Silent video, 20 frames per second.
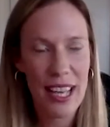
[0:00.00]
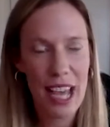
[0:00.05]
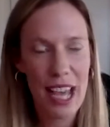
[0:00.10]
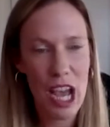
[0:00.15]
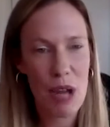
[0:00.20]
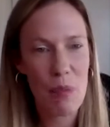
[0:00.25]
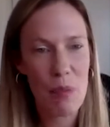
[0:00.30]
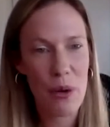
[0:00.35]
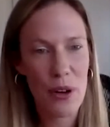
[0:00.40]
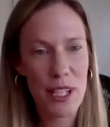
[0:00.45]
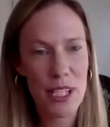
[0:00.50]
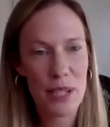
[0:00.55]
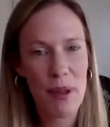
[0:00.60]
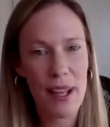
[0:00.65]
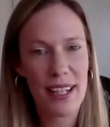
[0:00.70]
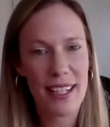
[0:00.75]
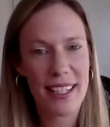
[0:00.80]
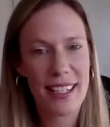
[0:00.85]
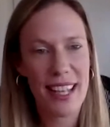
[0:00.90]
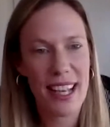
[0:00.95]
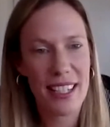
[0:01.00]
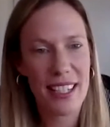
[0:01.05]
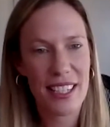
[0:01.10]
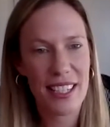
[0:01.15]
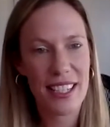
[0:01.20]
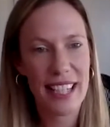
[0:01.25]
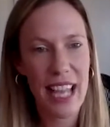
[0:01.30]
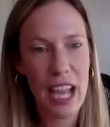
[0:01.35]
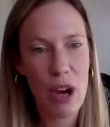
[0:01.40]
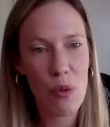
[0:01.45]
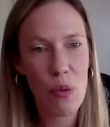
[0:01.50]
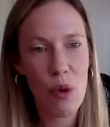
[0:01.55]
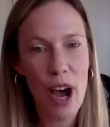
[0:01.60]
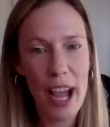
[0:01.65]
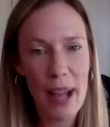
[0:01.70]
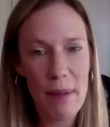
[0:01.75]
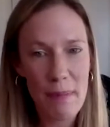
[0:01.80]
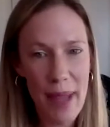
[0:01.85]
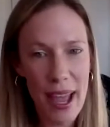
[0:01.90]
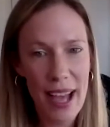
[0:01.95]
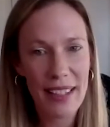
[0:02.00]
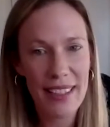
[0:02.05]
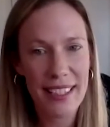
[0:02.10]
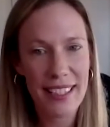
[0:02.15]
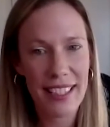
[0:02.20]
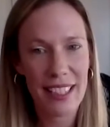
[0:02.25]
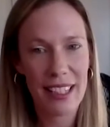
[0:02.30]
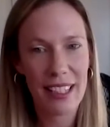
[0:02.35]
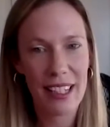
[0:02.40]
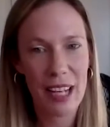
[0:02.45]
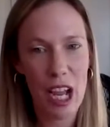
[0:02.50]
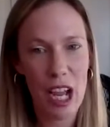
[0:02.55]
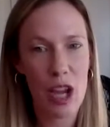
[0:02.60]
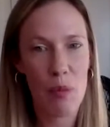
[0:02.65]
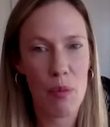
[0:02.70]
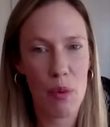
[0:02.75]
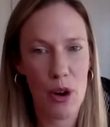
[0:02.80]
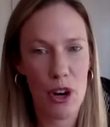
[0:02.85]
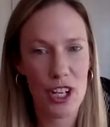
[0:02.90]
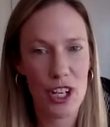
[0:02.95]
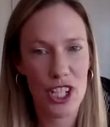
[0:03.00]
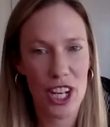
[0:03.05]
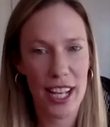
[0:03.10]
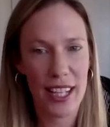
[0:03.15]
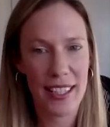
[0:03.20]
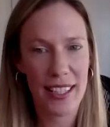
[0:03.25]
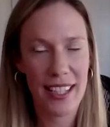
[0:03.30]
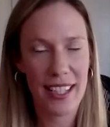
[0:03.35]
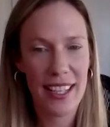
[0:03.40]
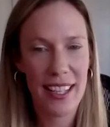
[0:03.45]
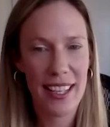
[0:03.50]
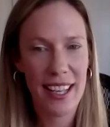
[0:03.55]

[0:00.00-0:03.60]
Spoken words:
at prospects such as our White Mountain project.